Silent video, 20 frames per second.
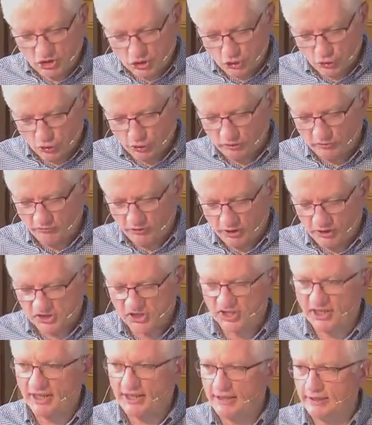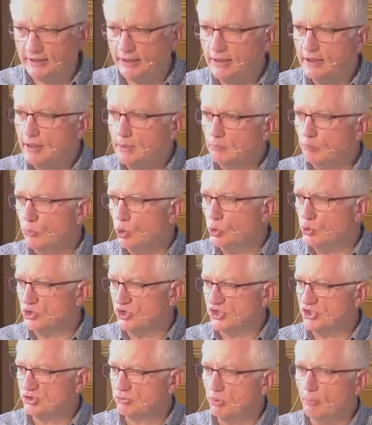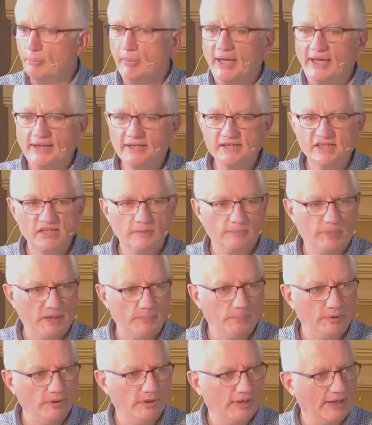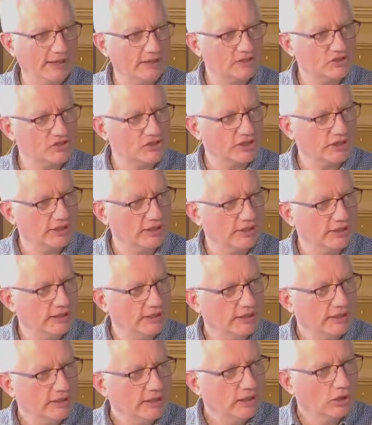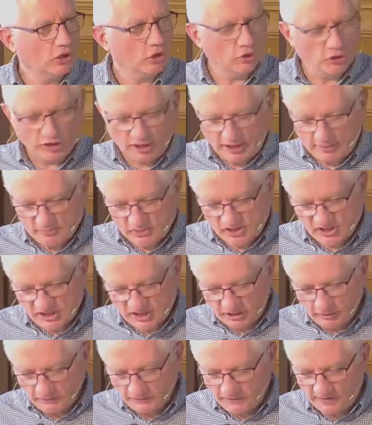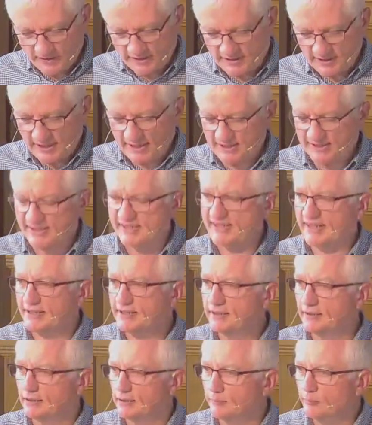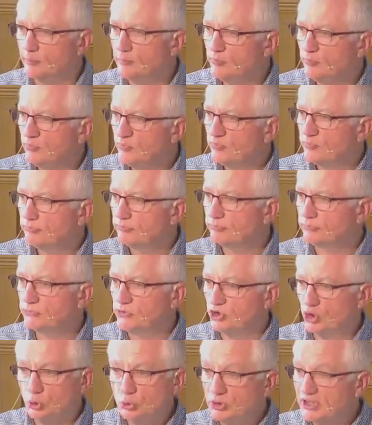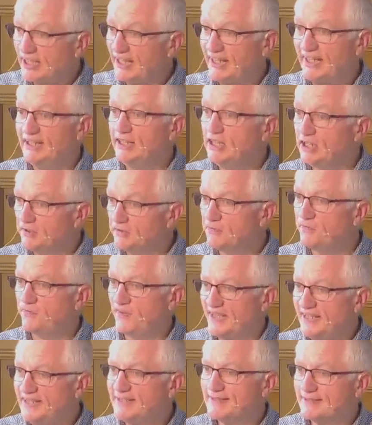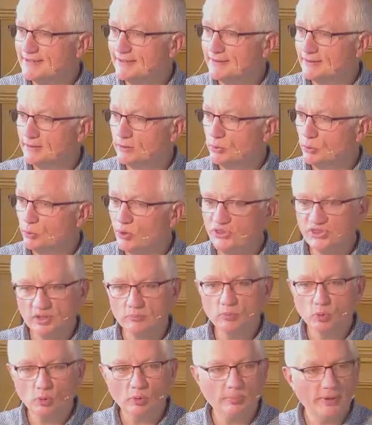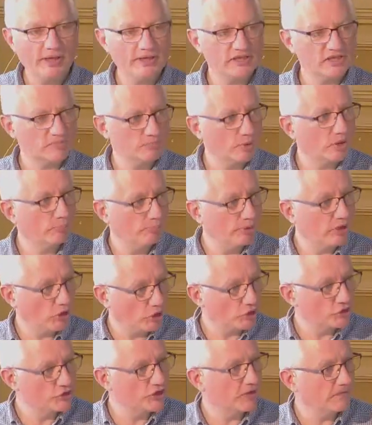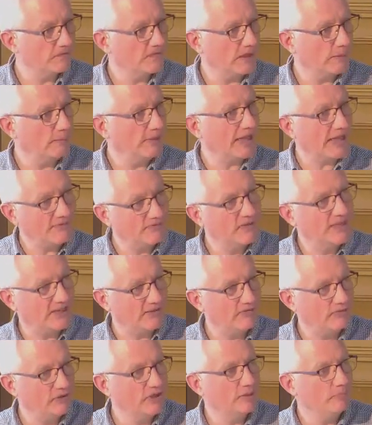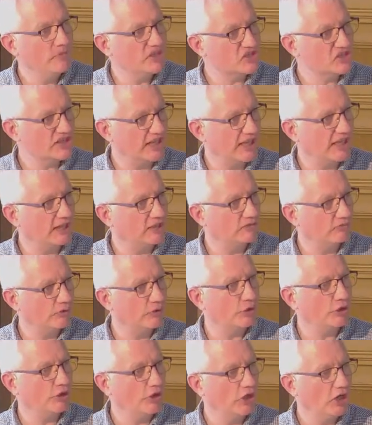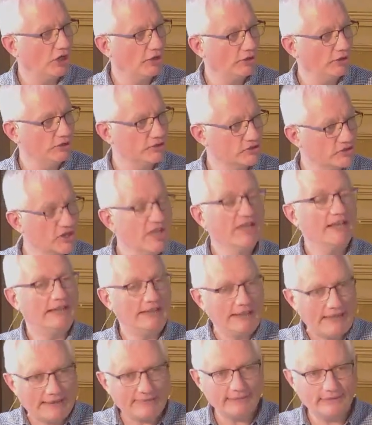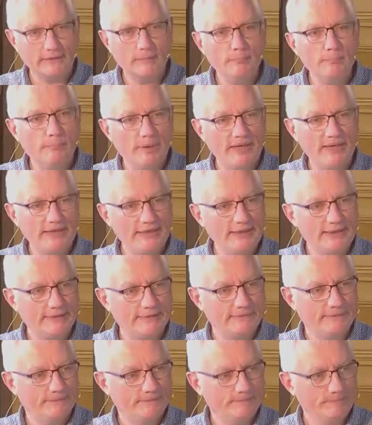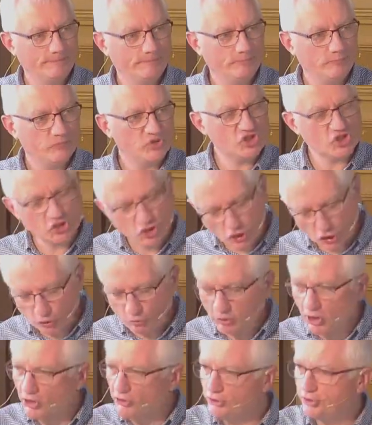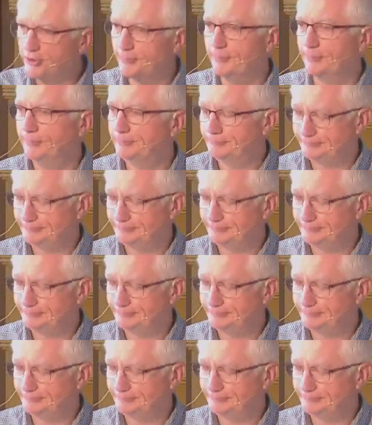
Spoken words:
2 and verse 9, Moses reminds the people that actually God himself had said to them, don't get into a fight with the Moabites because they're family. I've given them this land for their inheritance. Let them be. Skirt round them.